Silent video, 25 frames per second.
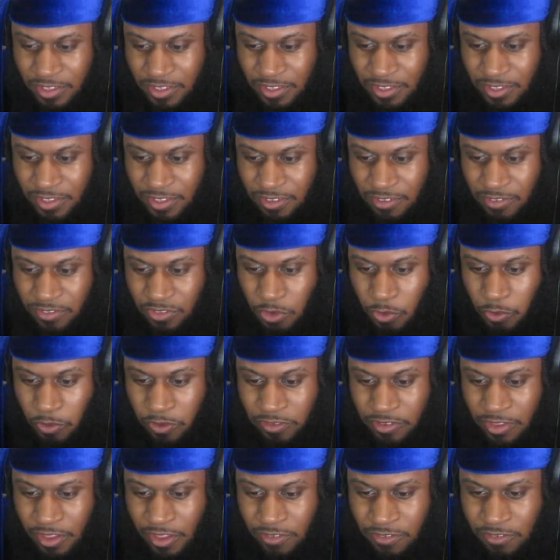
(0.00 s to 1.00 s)
Let's throw his
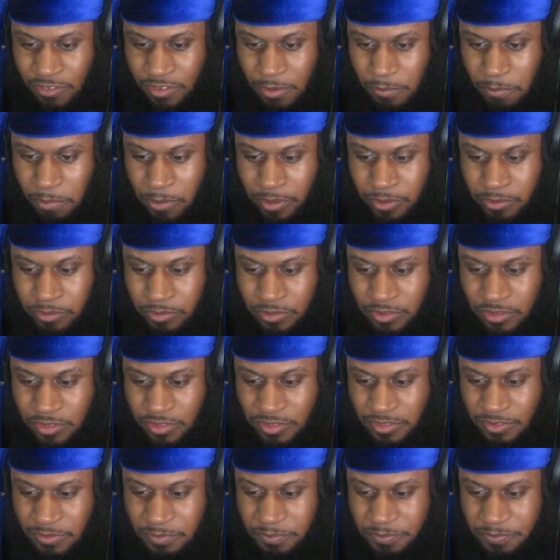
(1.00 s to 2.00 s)
ass in the post.
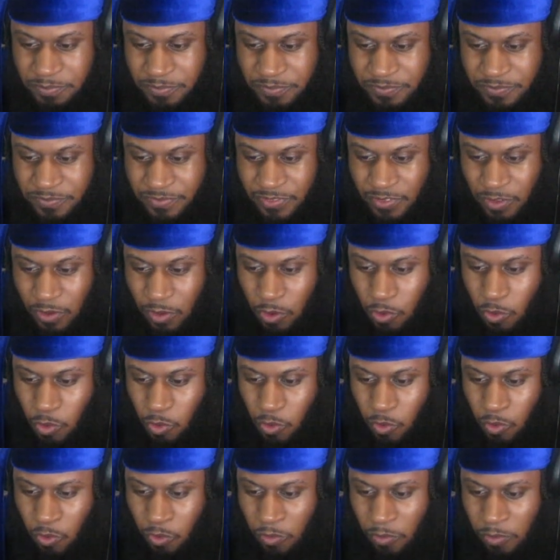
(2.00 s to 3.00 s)

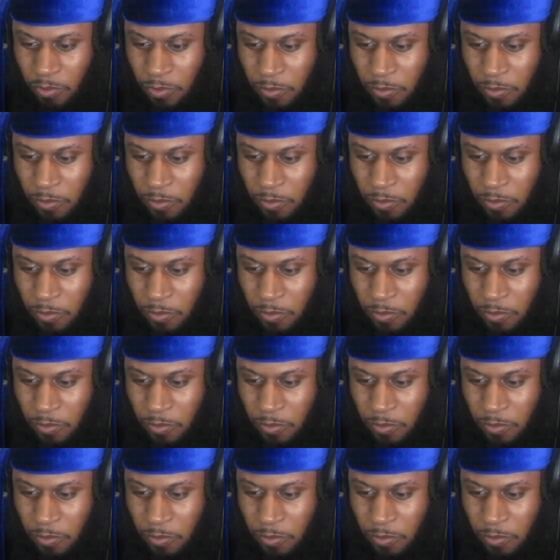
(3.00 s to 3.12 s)
Oh.